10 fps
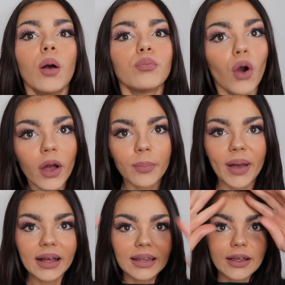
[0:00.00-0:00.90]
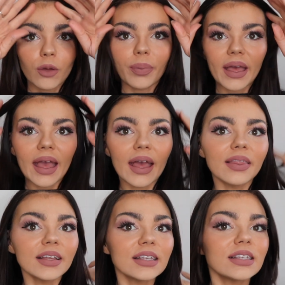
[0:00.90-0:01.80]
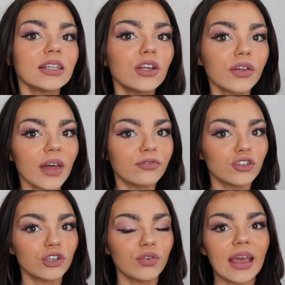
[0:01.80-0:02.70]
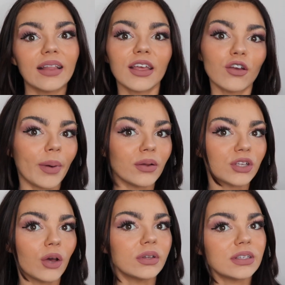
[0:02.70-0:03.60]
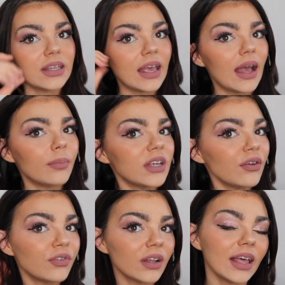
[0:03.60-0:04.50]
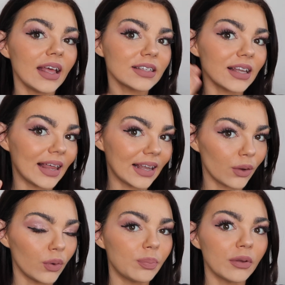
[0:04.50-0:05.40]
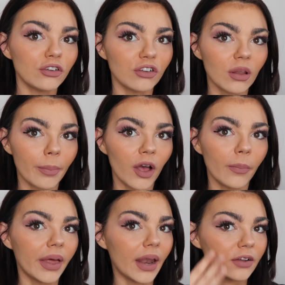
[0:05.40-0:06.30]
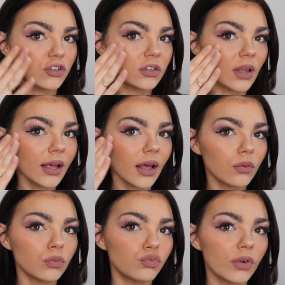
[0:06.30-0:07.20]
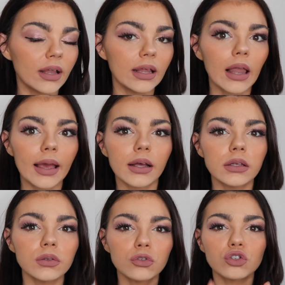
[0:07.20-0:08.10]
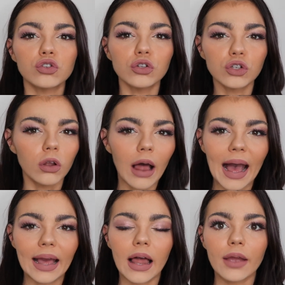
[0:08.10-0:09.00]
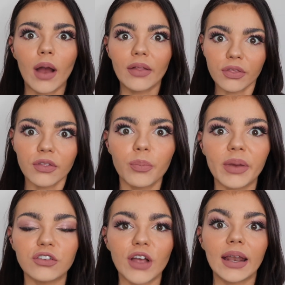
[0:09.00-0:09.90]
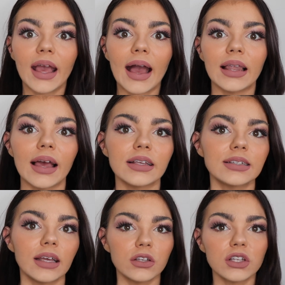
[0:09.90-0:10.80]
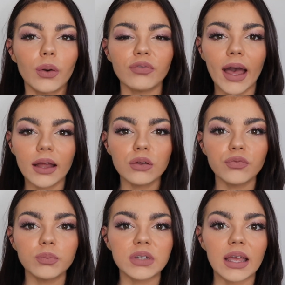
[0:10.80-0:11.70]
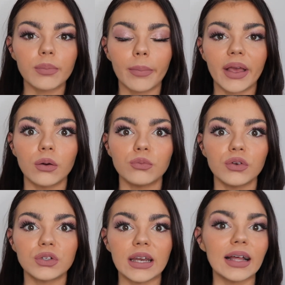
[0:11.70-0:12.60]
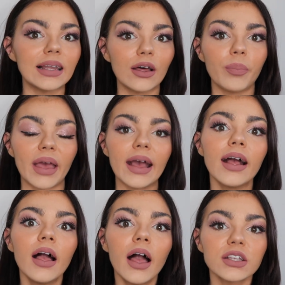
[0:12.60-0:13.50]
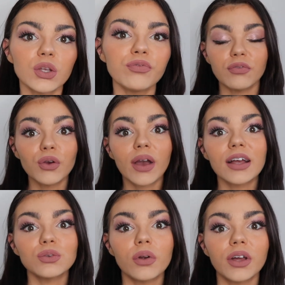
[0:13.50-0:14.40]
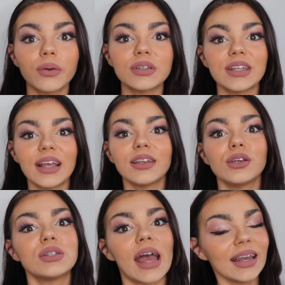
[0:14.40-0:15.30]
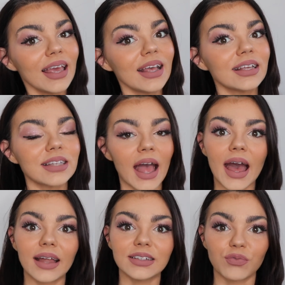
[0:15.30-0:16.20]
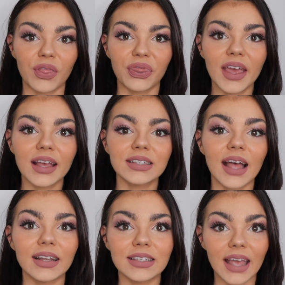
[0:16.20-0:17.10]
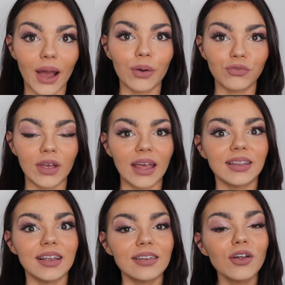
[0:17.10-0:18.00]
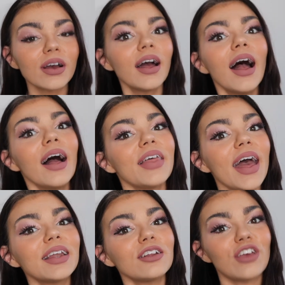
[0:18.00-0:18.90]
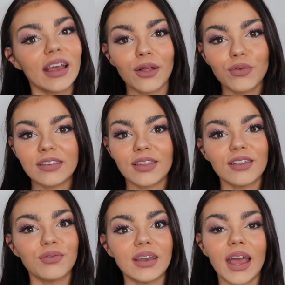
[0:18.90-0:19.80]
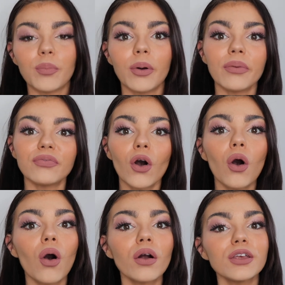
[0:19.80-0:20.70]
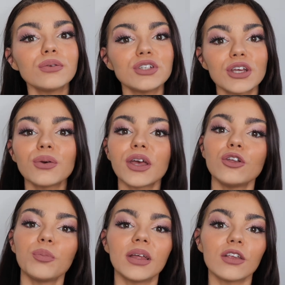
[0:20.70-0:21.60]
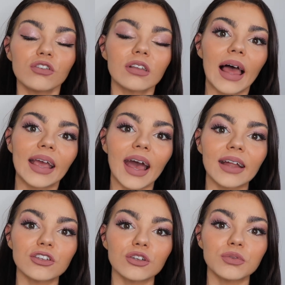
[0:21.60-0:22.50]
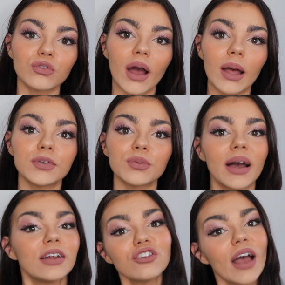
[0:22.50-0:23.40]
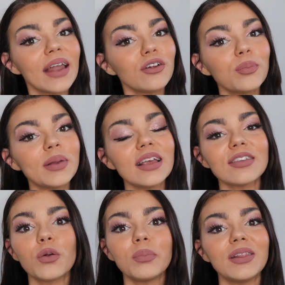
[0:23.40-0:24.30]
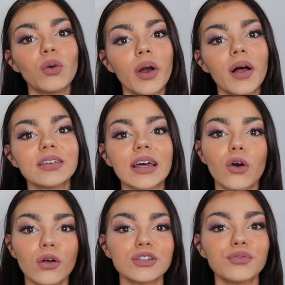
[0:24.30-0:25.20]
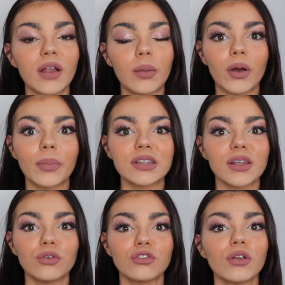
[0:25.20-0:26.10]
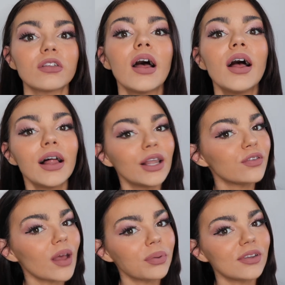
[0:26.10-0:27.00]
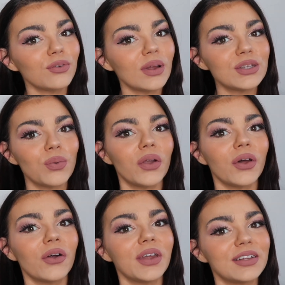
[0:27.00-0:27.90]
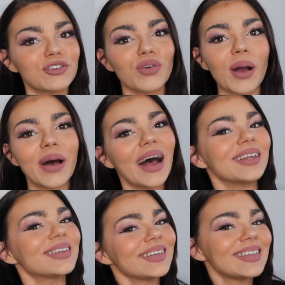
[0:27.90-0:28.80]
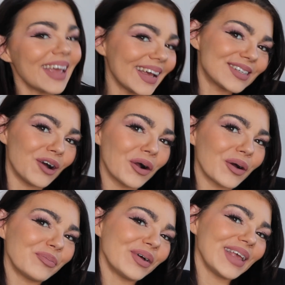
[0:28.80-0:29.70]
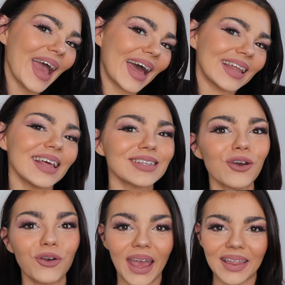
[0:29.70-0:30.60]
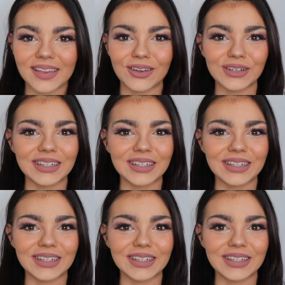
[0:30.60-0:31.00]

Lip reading: brought it back a little bit. This is the look that I've just created that you're about to go and see. I'm definitely into like liquid blush at the moment and just like really like subtle highlight rather than the big shiny highlight still. So I've kind of updated my makeup routine a little bit. So if you guys want to go and see the new techniques and different things and see how I've created this look, then check out the rest of this video. But before you do, can you please just like and subscribe to my channel, please? It would mean the world. And also follow me on my socials, LucyHappleton21 on Instagram and TikTok. But yeah, let's go create this look